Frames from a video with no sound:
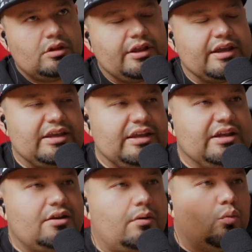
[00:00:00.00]
like
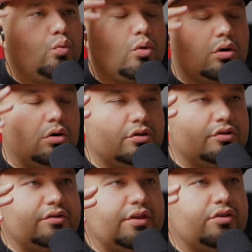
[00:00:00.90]
in a
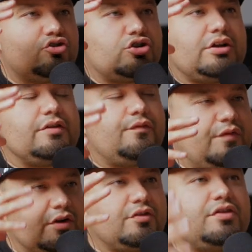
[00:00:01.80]
world that they're trying to
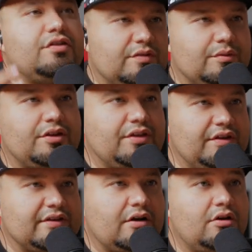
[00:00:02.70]
figure some of the
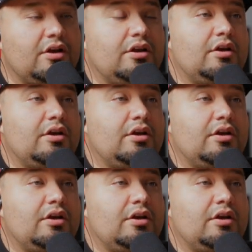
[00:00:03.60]
things out,